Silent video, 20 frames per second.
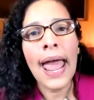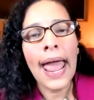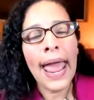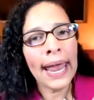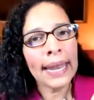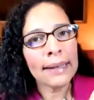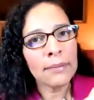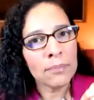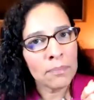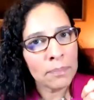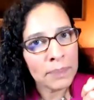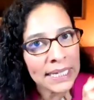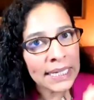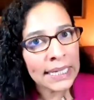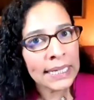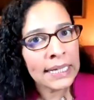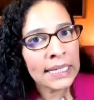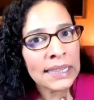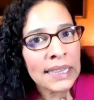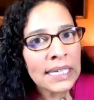And
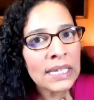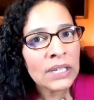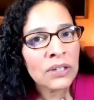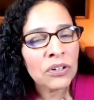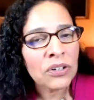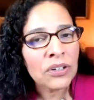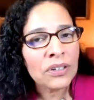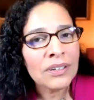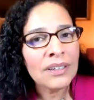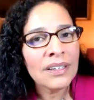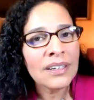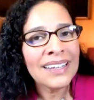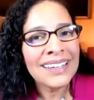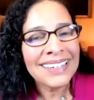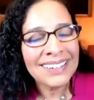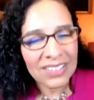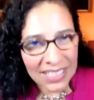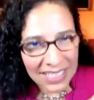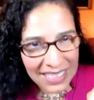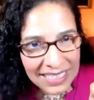being a leader
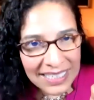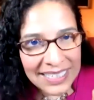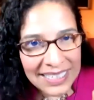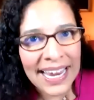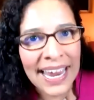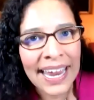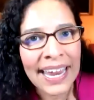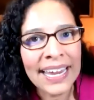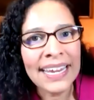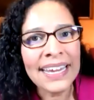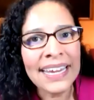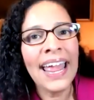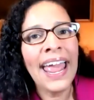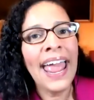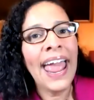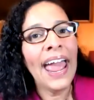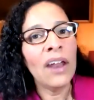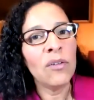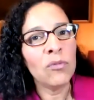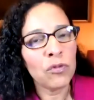today
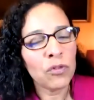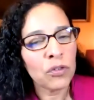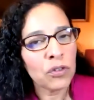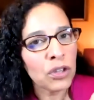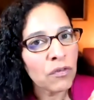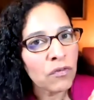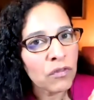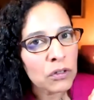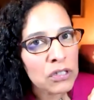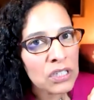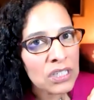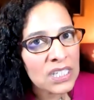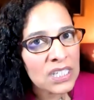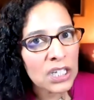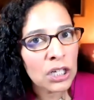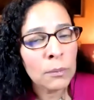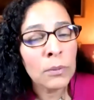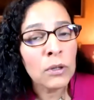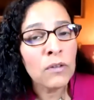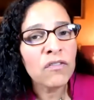and for the
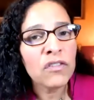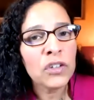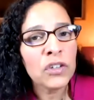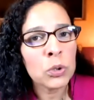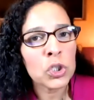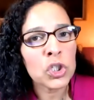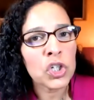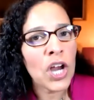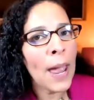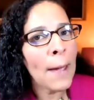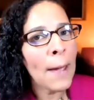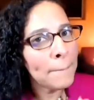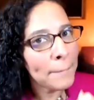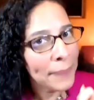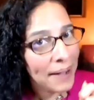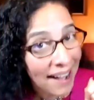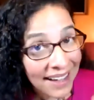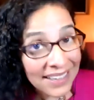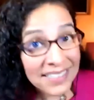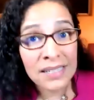foreseeable future and
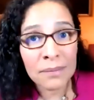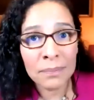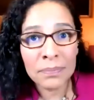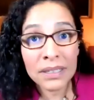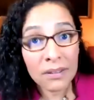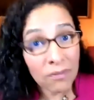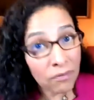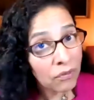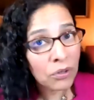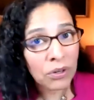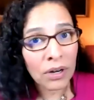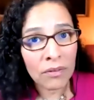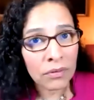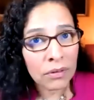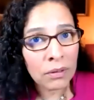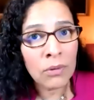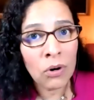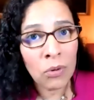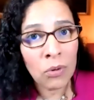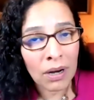possibly
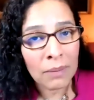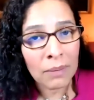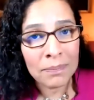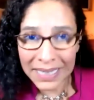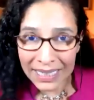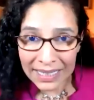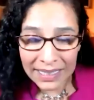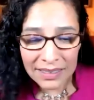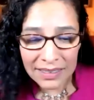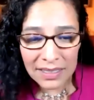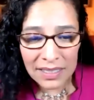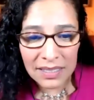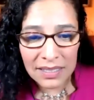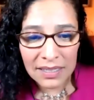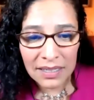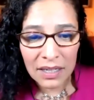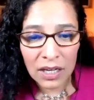forevermore means